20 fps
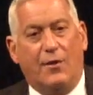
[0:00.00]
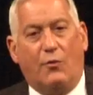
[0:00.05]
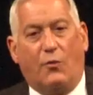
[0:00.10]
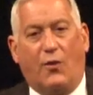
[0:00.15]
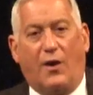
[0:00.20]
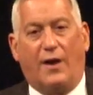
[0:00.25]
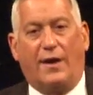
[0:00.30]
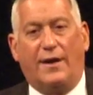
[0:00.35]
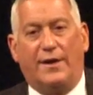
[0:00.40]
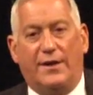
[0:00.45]

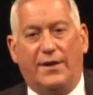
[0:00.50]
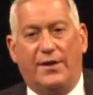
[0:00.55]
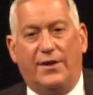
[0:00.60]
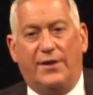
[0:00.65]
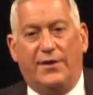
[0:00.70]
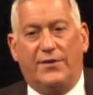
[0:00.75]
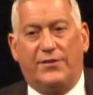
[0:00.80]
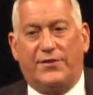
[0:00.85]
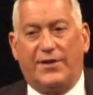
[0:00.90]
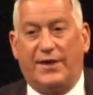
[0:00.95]
One
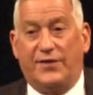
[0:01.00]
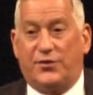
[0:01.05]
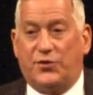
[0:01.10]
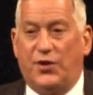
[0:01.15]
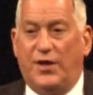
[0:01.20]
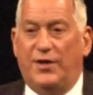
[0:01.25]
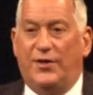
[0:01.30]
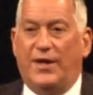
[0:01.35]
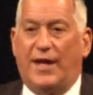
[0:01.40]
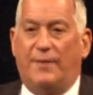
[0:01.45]
is they
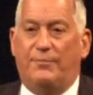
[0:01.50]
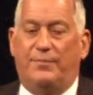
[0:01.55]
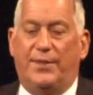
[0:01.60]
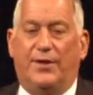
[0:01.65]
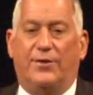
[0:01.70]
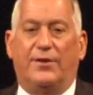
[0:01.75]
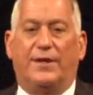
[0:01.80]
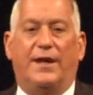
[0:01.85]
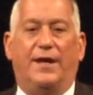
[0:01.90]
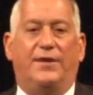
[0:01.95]
see that
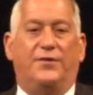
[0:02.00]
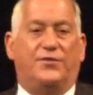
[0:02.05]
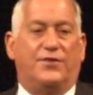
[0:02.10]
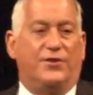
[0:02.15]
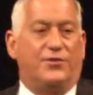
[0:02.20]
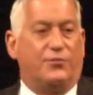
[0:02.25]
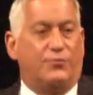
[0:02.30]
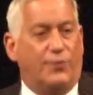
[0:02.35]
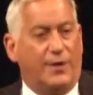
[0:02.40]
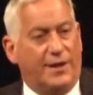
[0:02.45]
Bill Gates
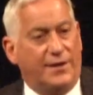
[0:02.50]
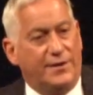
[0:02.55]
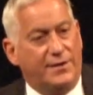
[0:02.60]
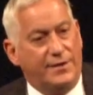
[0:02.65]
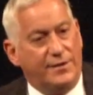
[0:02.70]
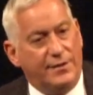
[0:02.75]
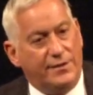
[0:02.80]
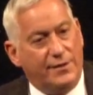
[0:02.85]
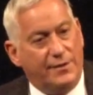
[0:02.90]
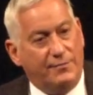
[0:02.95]
has
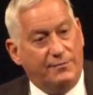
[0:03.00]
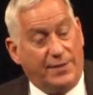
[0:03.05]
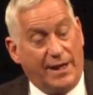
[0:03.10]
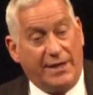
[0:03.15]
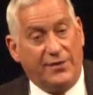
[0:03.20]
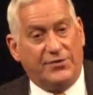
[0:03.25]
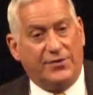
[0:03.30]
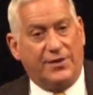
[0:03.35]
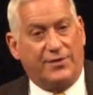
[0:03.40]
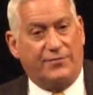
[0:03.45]
written
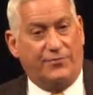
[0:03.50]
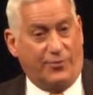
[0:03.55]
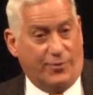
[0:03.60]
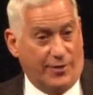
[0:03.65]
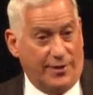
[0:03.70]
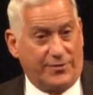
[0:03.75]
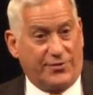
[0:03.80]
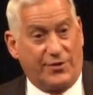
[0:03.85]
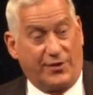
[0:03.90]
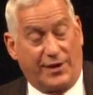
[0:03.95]
BASIC
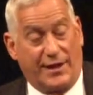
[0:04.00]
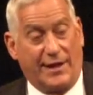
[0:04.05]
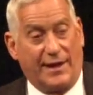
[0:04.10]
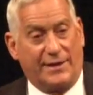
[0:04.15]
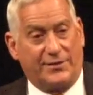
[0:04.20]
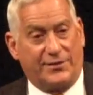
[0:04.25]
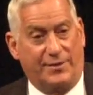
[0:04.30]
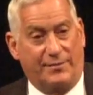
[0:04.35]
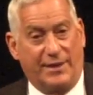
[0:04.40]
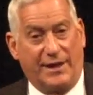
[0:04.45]
for it, so it can
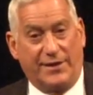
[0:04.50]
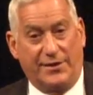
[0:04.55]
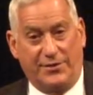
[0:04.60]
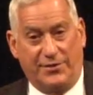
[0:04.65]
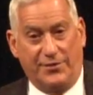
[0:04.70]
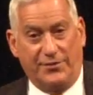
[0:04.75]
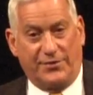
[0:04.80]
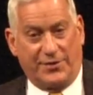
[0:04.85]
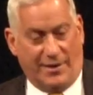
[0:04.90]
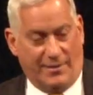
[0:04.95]
actually make it
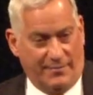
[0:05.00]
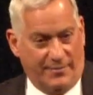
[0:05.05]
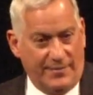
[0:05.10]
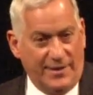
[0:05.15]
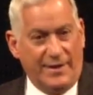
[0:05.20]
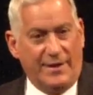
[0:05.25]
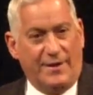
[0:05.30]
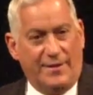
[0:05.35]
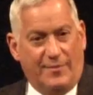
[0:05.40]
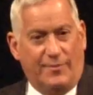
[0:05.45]
do something
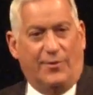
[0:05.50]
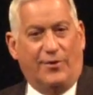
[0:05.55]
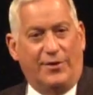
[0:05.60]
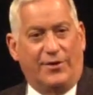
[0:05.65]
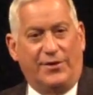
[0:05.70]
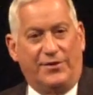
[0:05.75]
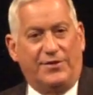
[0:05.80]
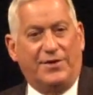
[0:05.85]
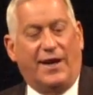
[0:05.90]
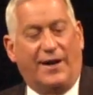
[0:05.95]
more
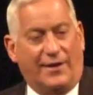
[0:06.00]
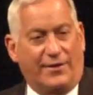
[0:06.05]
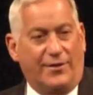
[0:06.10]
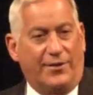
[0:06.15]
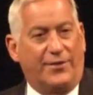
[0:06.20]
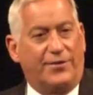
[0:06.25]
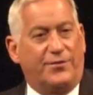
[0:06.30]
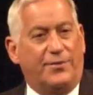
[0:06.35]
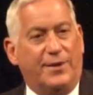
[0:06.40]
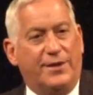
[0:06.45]
than toggle
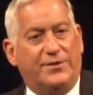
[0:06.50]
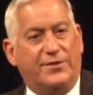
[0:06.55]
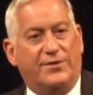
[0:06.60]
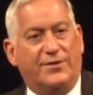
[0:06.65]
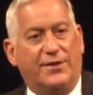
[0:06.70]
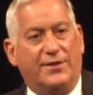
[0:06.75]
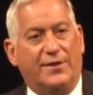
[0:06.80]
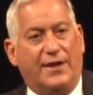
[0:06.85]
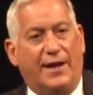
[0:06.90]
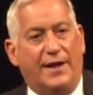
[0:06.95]
the switches
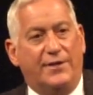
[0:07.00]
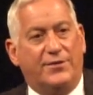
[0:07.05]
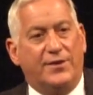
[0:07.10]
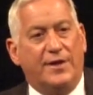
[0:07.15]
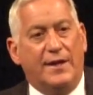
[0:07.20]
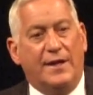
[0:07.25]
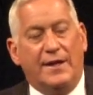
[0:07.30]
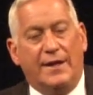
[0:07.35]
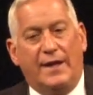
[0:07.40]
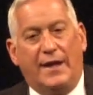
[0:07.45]
and lights.
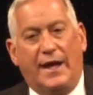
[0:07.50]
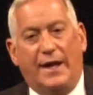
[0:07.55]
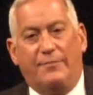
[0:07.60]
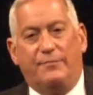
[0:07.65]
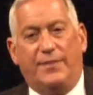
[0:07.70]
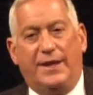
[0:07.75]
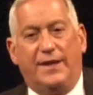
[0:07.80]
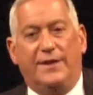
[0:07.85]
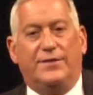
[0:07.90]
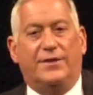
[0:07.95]

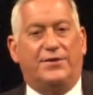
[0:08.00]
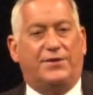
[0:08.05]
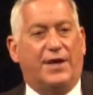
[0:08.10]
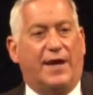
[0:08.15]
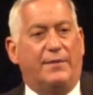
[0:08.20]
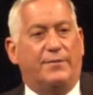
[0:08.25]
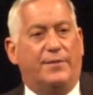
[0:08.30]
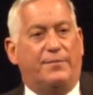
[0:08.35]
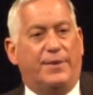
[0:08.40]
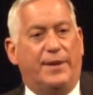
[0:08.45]
And being the
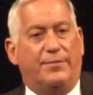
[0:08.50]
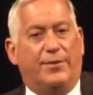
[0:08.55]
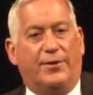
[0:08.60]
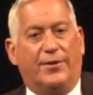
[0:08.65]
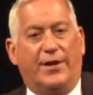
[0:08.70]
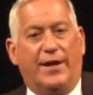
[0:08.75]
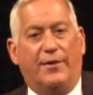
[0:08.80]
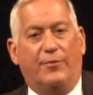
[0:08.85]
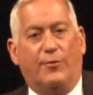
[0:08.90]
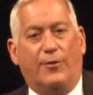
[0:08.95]
type of people
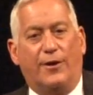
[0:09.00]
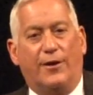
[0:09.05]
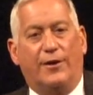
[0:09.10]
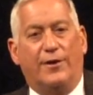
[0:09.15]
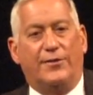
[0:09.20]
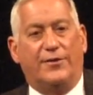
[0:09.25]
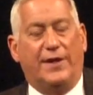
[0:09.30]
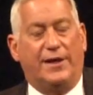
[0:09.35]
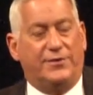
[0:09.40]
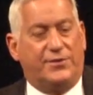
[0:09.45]
they
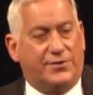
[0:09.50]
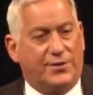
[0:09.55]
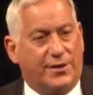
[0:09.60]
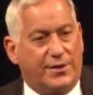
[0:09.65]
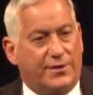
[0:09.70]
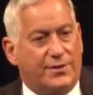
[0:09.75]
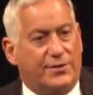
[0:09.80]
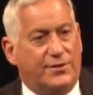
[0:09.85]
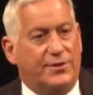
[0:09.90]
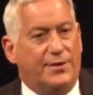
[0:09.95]
were, they
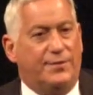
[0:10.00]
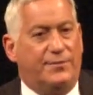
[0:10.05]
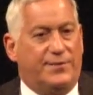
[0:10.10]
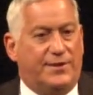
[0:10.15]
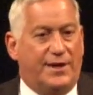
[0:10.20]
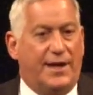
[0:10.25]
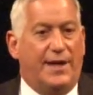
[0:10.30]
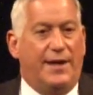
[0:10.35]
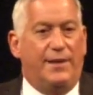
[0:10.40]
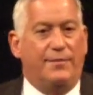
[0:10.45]
took the
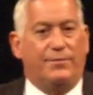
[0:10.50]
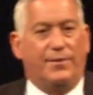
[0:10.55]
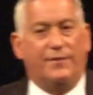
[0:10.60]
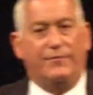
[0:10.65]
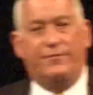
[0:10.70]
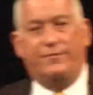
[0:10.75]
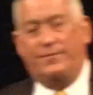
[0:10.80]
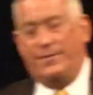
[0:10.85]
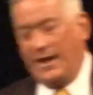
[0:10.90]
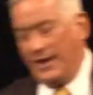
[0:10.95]
tape
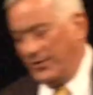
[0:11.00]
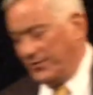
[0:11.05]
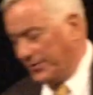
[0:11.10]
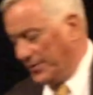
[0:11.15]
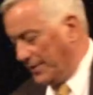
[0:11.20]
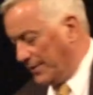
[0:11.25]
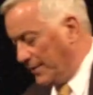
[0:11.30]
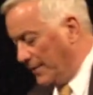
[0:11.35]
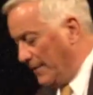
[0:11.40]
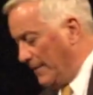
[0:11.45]
of
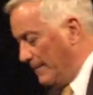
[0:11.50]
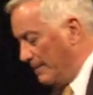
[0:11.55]
BASIC